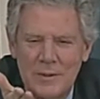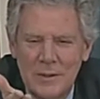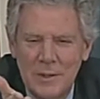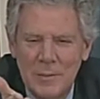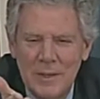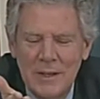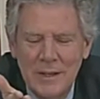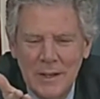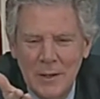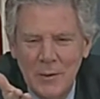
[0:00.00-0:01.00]
So let me
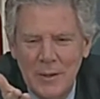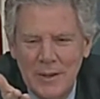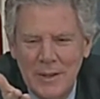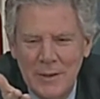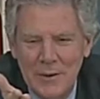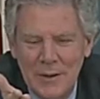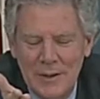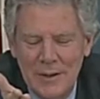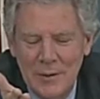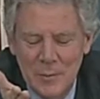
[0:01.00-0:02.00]
go on the other
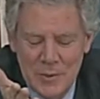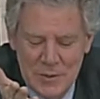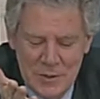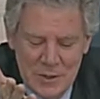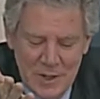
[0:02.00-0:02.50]
hand here with Mr.